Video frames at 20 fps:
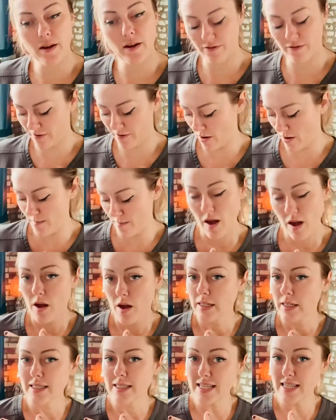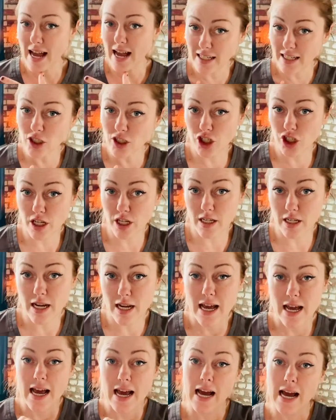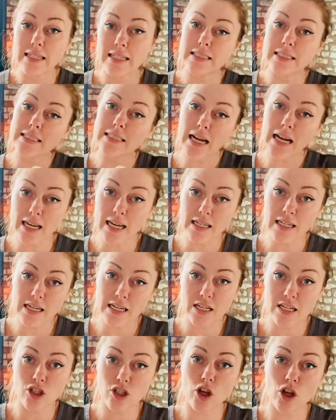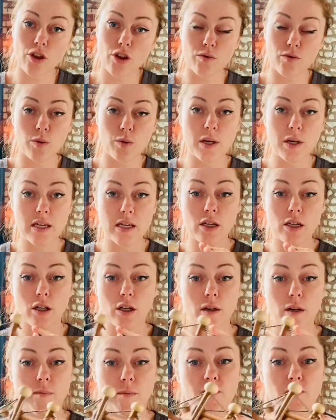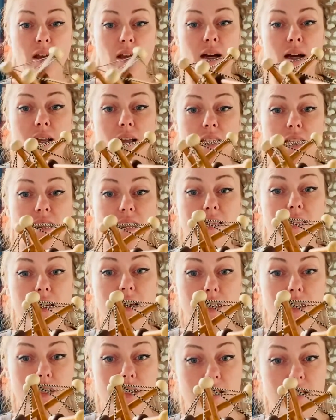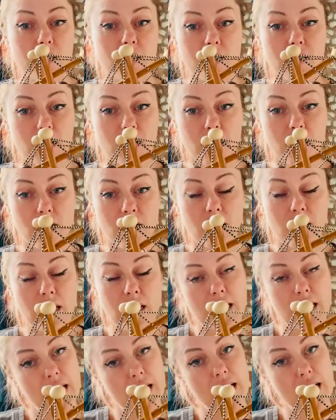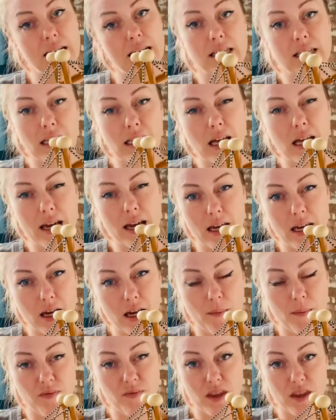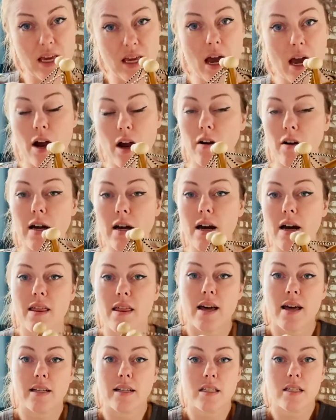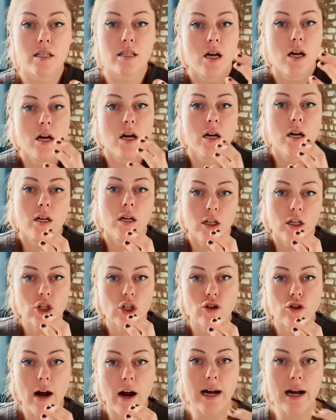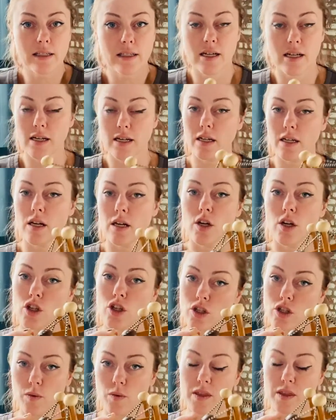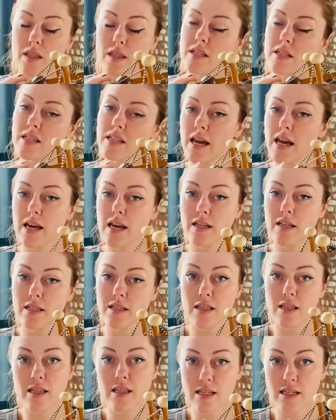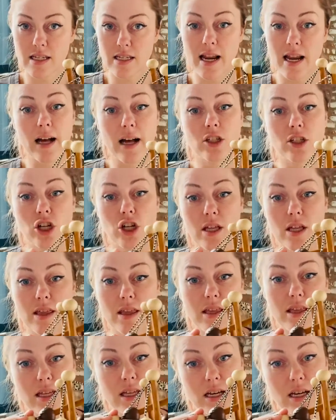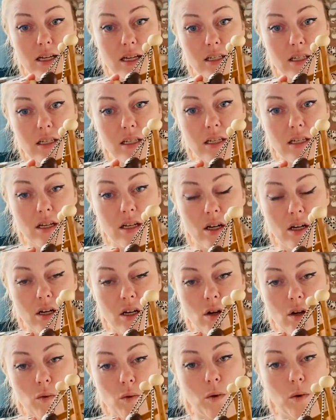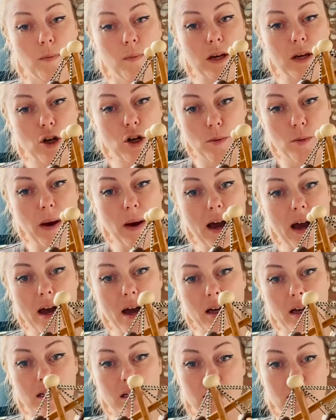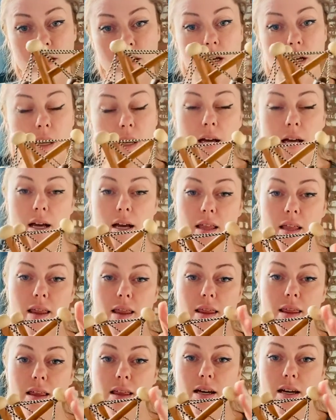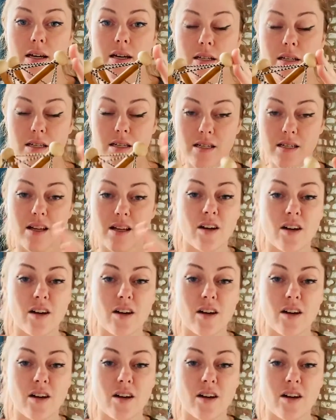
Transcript: from tension and tightness through here. This is like the area that's contracted. So in this case, in this analogy, this would be your pecs, and this